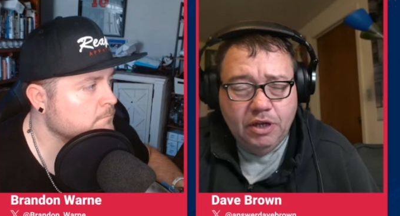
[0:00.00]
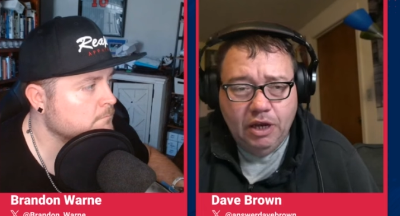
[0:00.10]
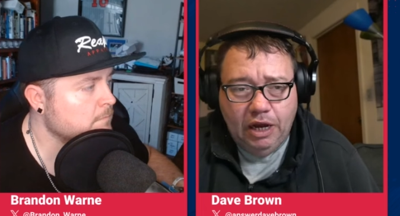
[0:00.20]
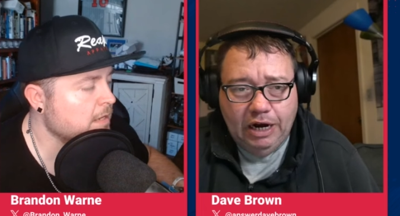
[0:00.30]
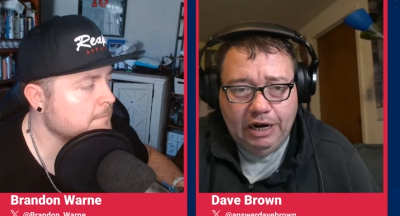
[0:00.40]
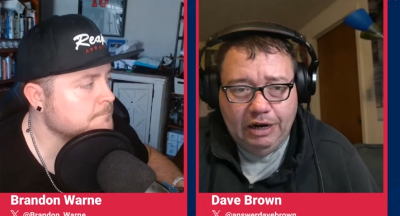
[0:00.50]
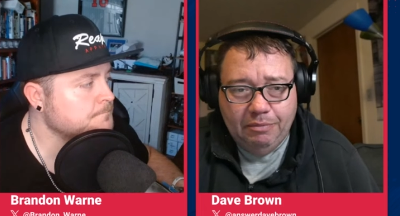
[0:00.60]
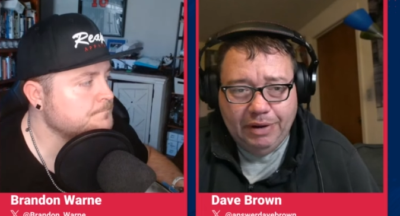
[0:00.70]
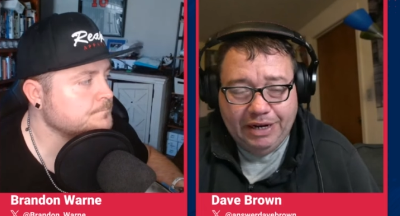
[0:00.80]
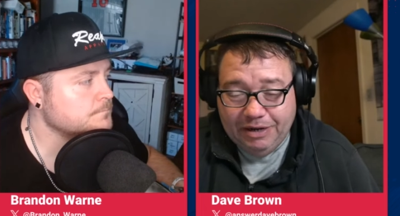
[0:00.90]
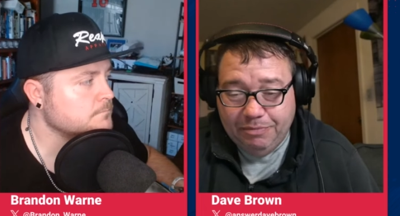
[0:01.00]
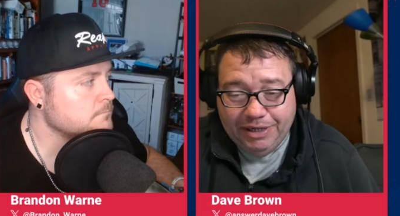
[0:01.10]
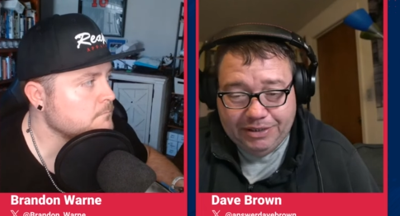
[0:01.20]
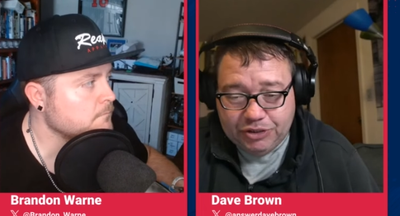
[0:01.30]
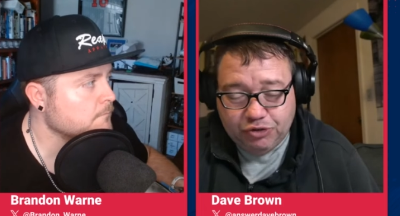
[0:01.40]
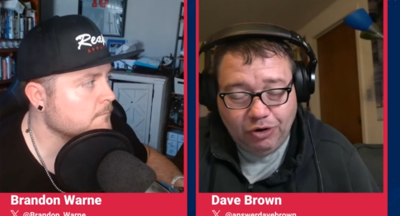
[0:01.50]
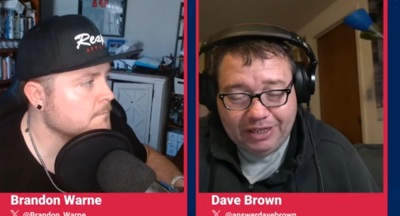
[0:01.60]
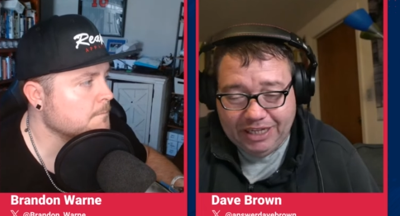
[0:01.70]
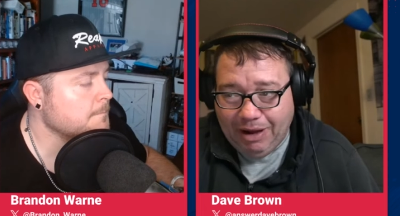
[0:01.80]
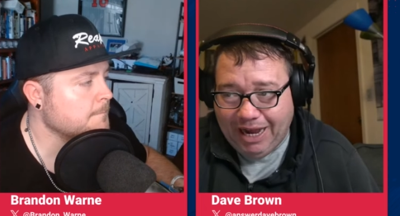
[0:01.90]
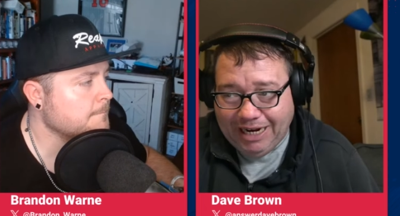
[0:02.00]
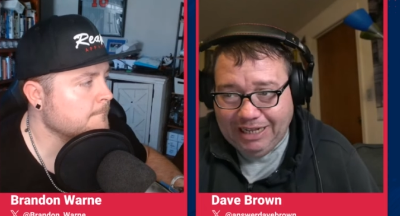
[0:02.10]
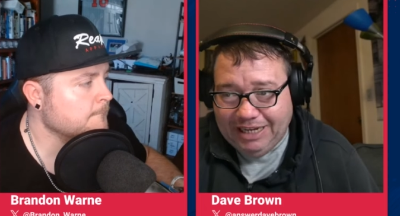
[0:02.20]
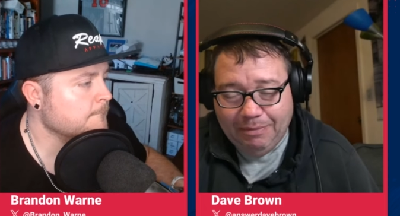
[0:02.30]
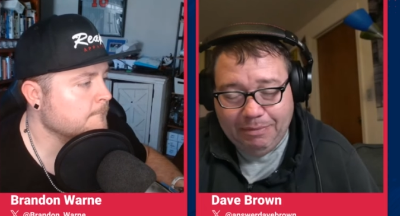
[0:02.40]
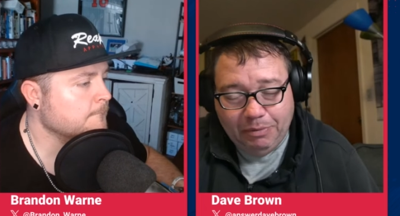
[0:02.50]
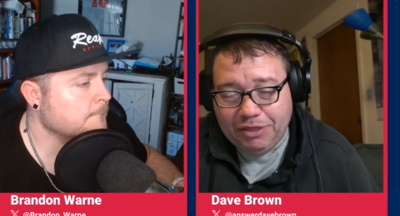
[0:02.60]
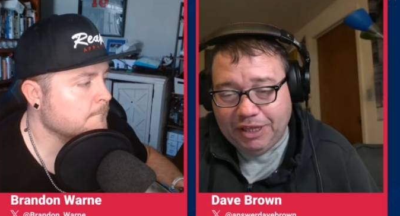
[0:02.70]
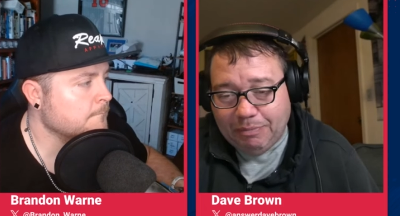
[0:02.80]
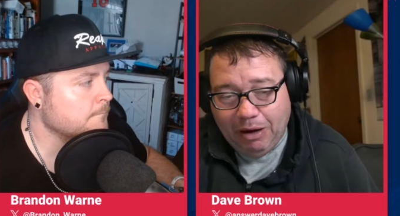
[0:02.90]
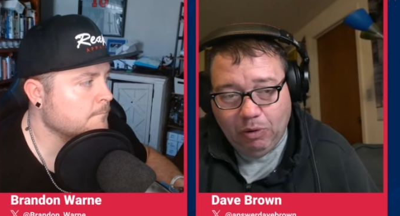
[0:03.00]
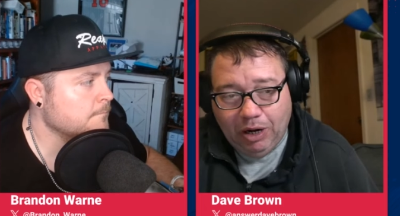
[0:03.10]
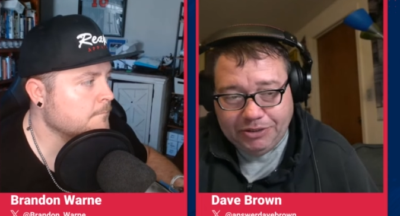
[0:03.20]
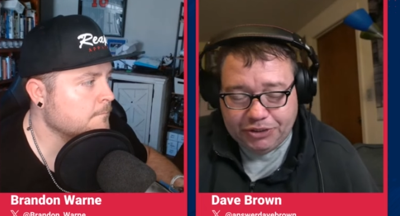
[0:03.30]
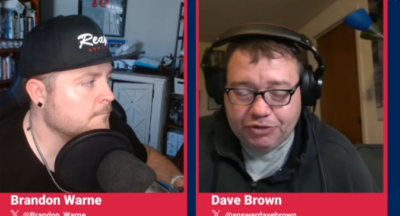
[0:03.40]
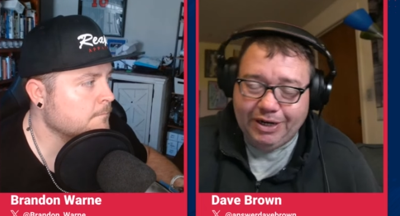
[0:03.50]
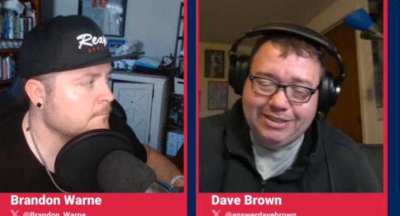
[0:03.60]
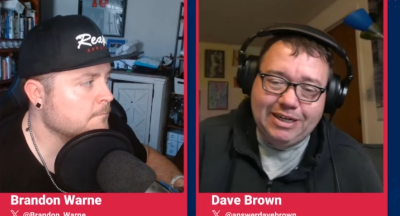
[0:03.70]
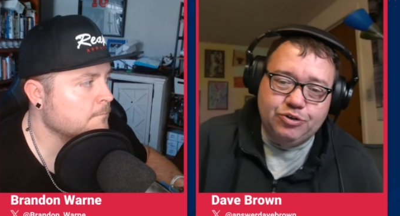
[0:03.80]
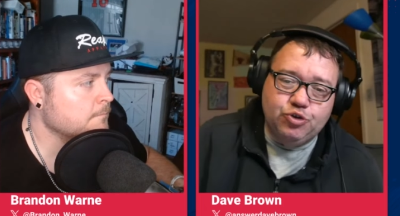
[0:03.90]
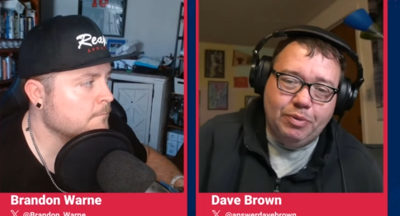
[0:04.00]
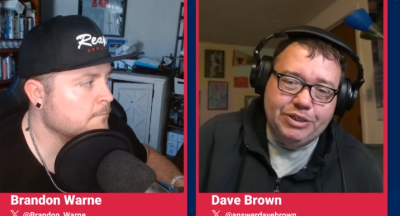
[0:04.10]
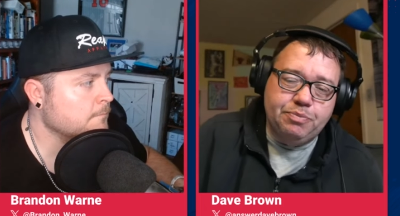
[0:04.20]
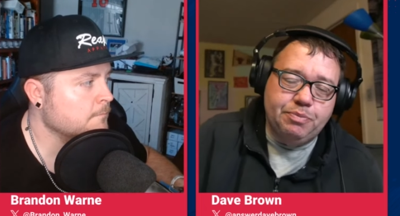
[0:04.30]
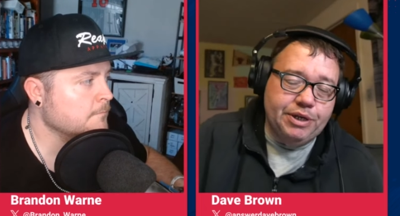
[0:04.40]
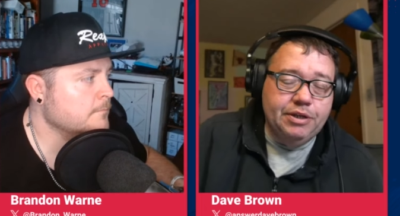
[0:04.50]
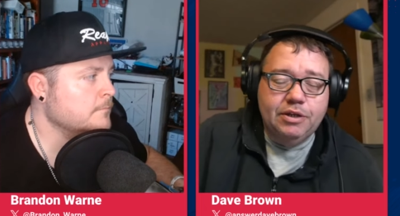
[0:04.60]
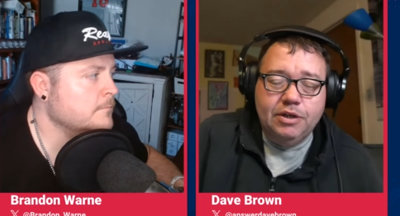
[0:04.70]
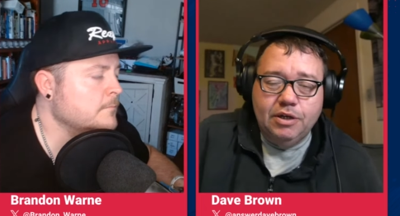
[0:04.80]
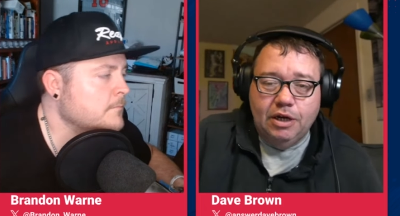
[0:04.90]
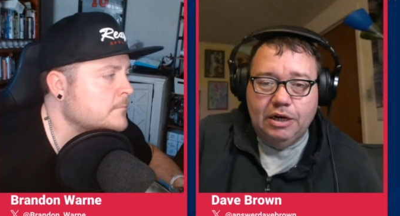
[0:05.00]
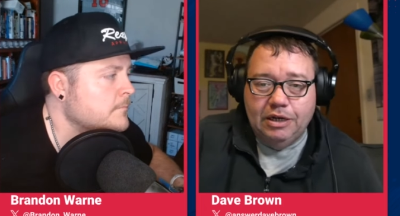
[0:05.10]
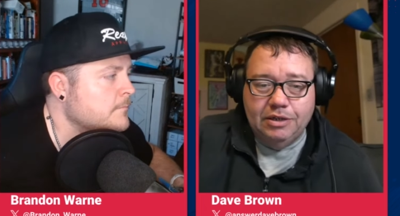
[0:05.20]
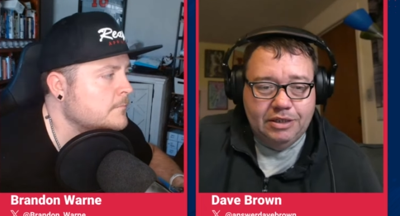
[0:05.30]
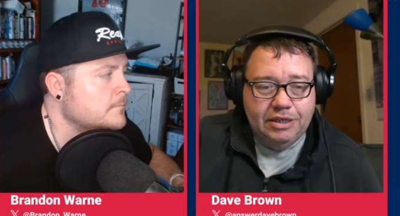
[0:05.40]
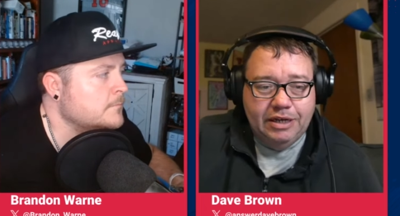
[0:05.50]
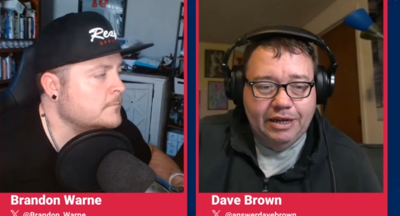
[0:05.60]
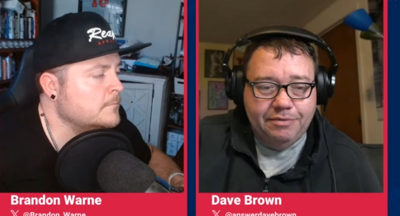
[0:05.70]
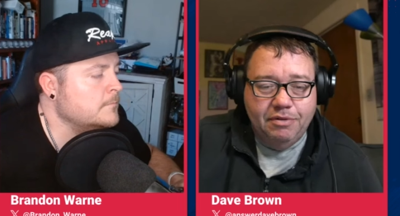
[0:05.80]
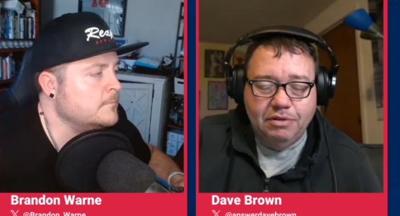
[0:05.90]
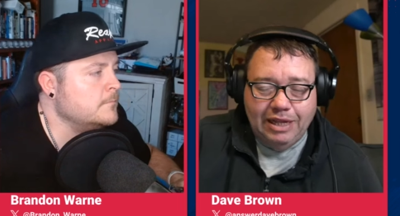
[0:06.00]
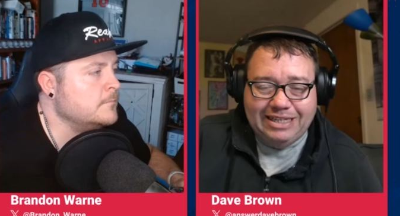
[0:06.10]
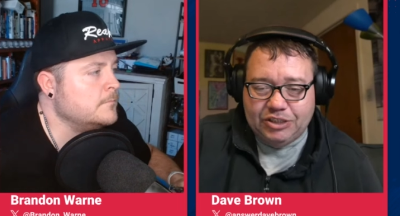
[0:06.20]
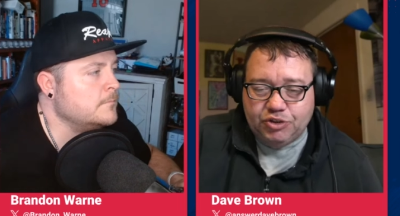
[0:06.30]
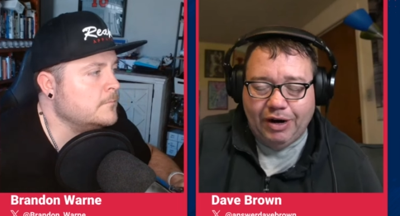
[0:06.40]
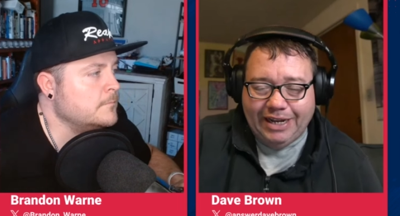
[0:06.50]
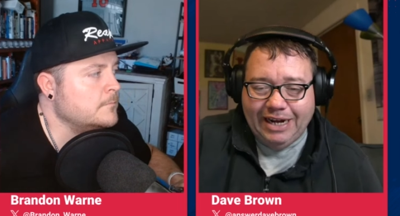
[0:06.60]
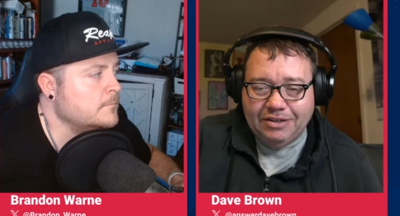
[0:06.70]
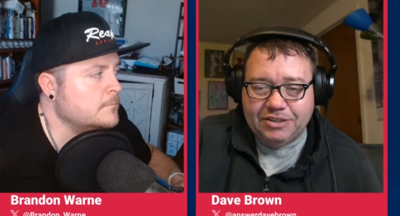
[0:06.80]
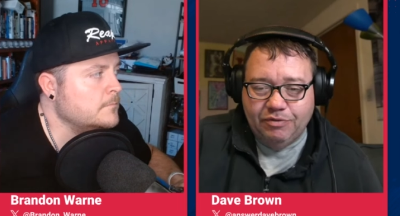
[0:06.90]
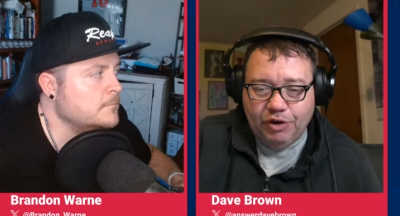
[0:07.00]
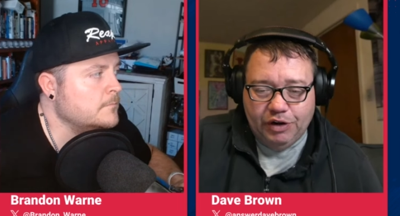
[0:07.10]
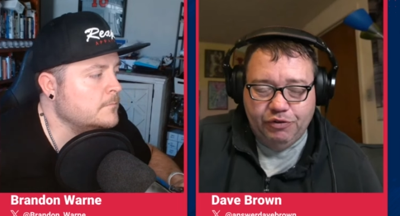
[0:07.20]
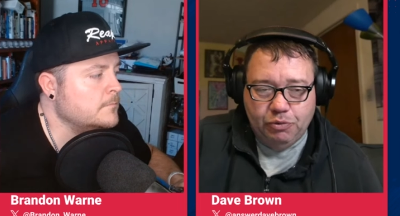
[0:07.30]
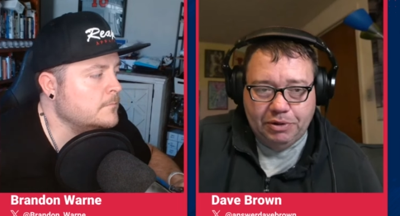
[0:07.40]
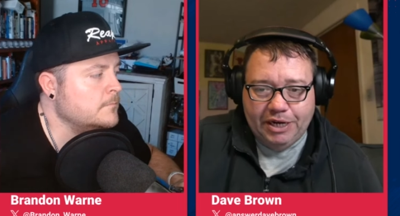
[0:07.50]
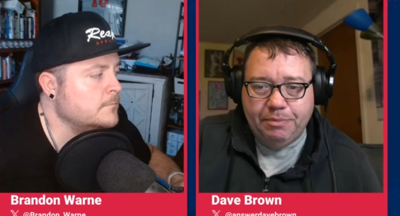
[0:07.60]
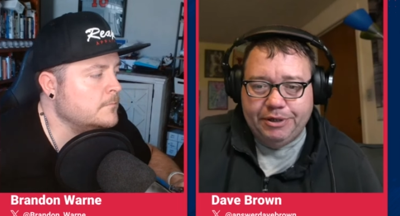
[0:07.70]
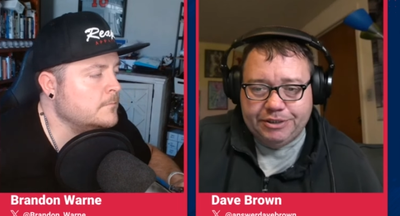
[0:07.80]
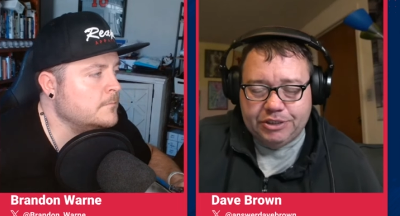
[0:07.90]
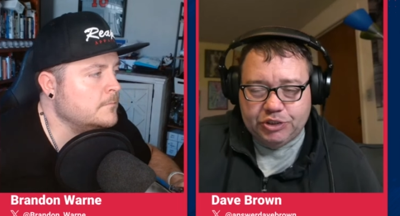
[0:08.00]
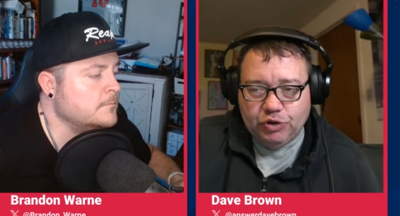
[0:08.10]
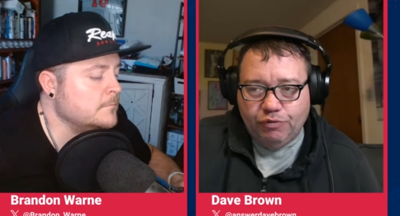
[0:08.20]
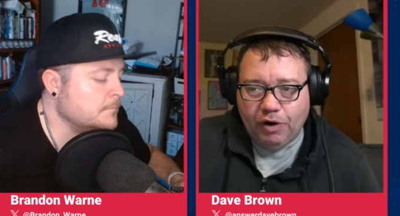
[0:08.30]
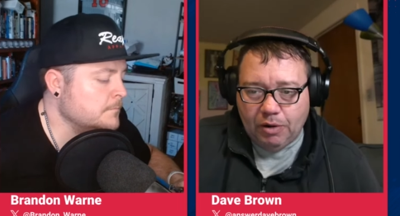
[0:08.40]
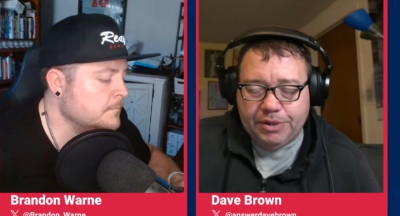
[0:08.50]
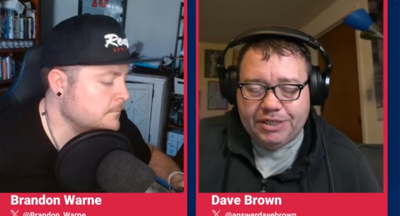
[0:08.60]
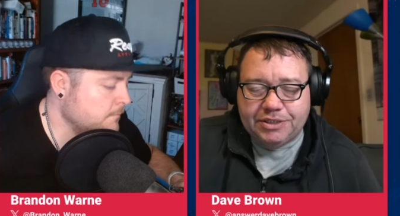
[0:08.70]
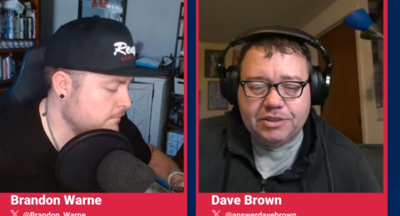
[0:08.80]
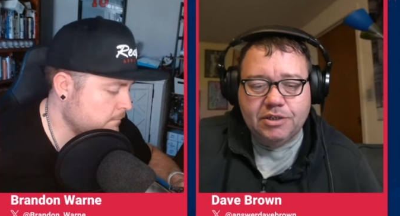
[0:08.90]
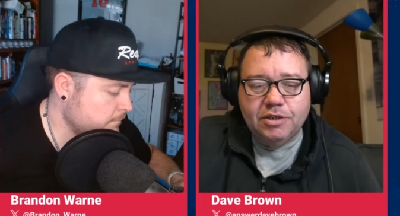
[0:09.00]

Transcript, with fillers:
Speaker 1: um, yeah. and he had been struggling mightily. I mean, we think Matt Wallner strikes out too much, but uh, he had lots of strikeouts and very few plate appearances so far. But he's